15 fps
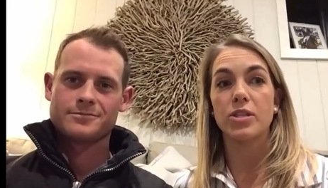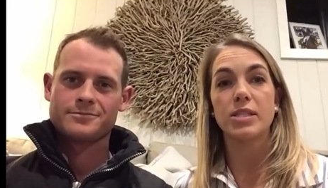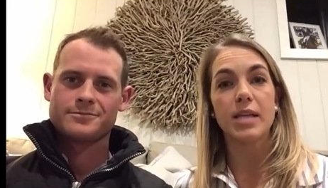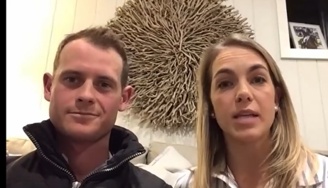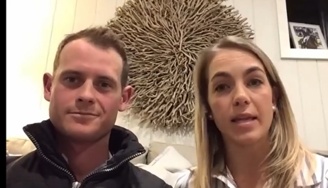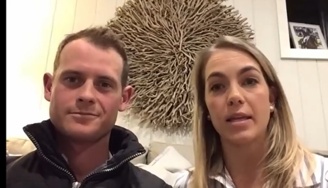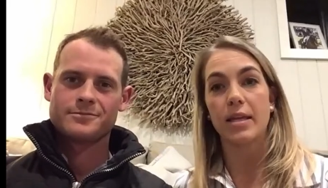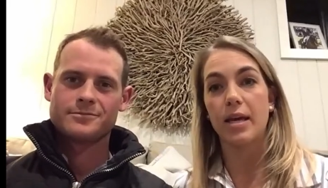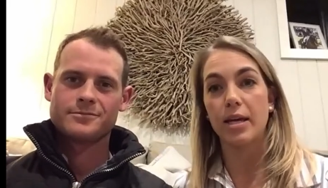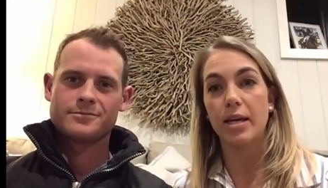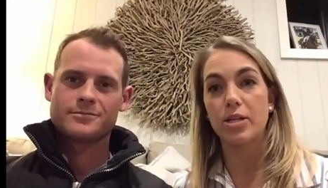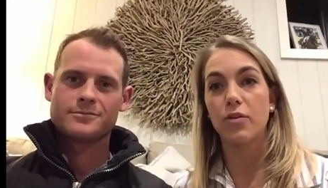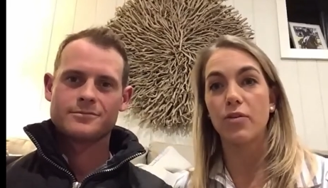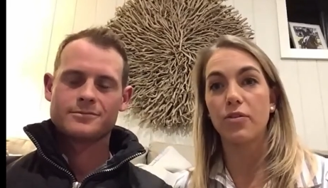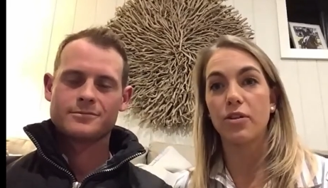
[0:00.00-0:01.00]
Speaker 1: just take the
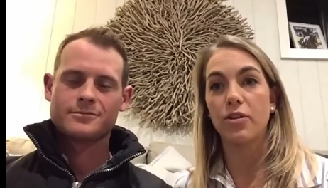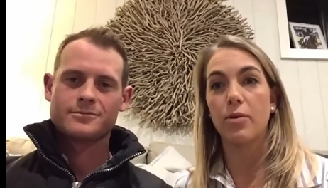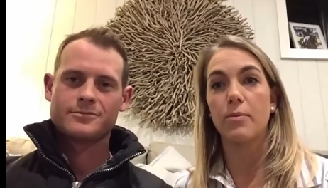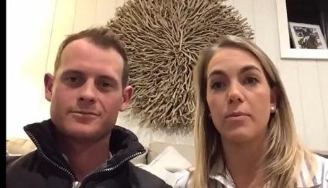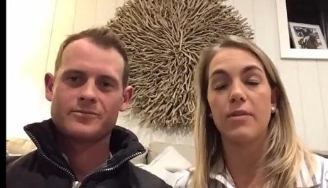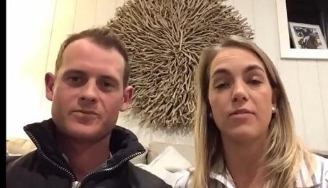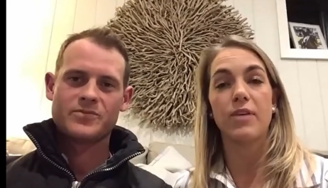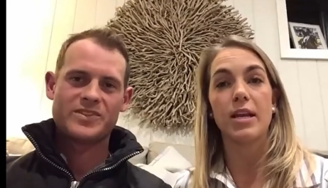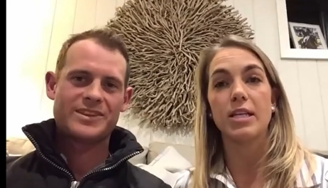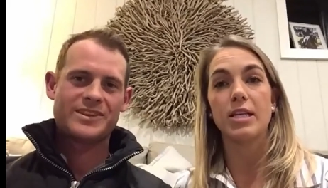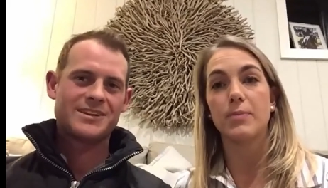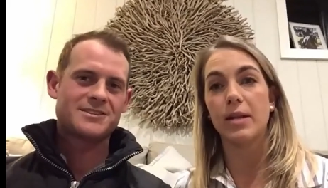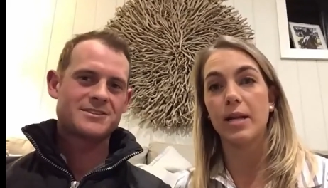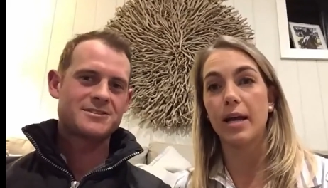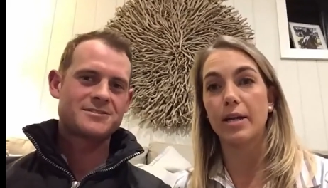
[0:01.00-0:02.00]
edge off them if they need
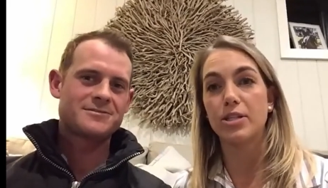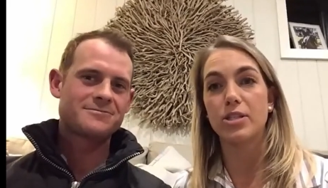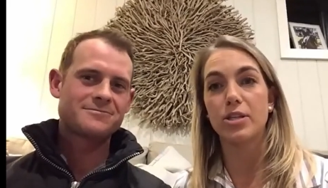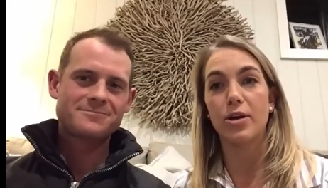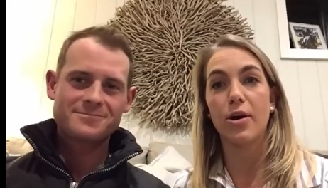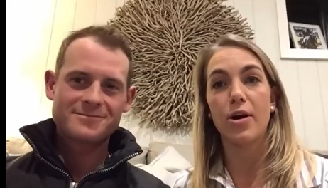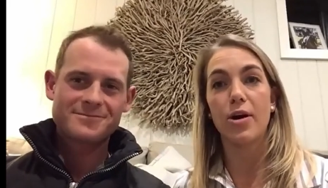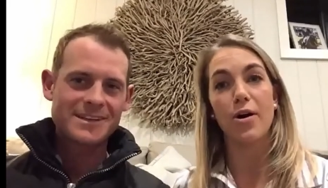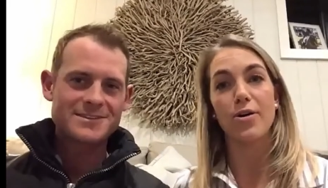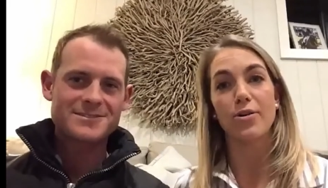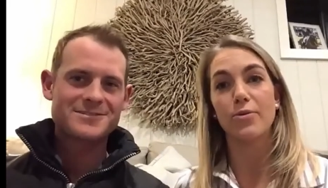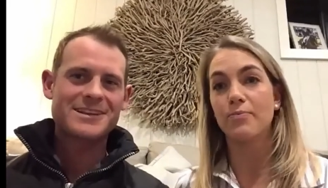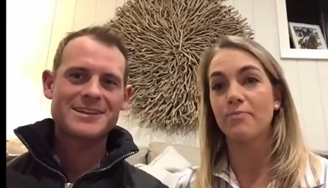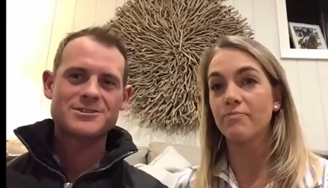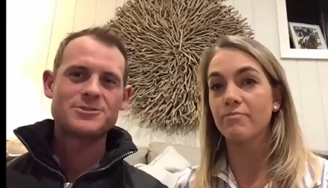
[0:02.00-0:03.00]
that's, to be lunged at
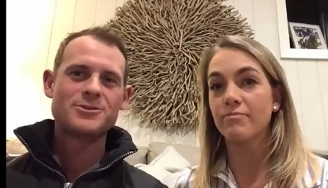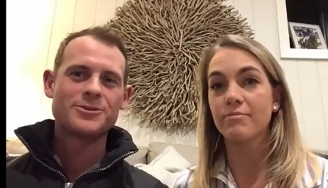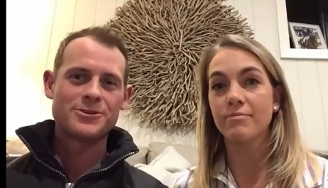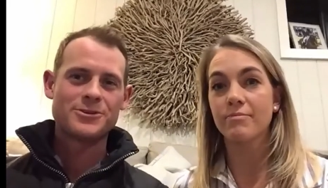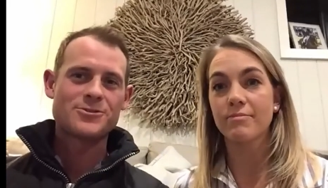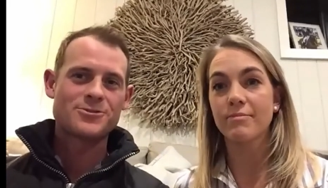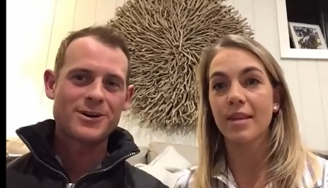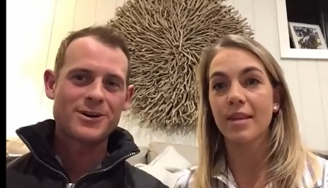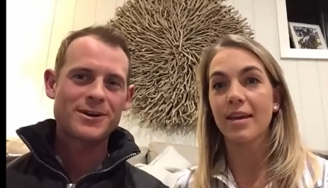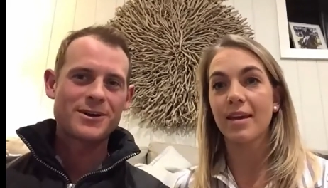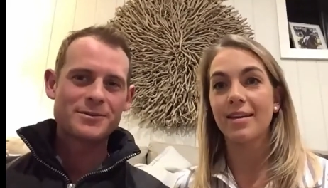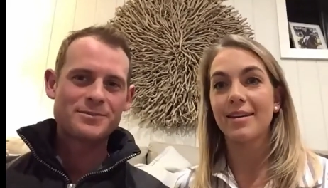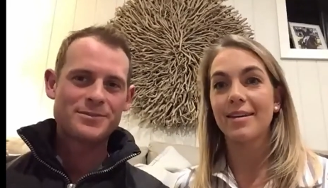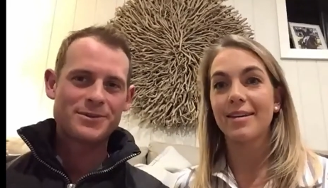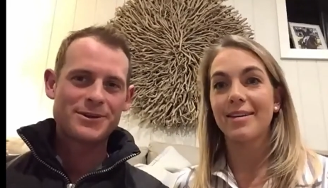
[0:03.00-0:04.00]
home. That's,
Speaker 2: that's, not a drug,
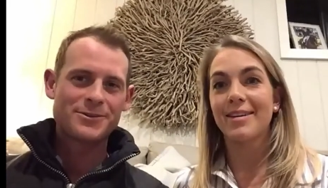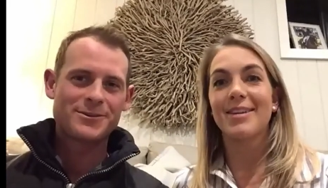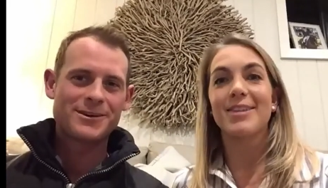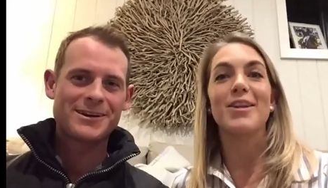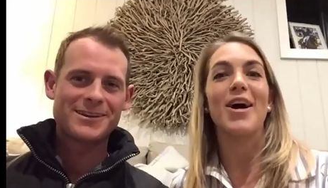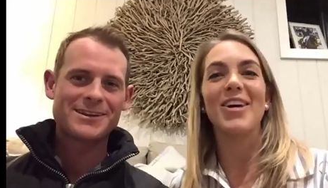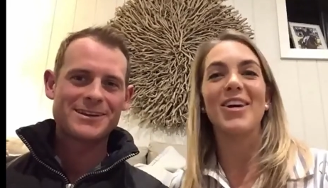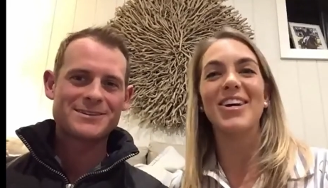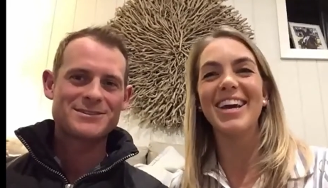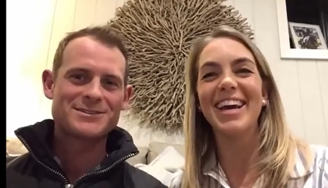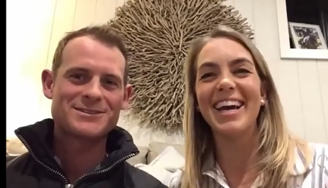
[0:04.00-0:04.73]
by the way. No.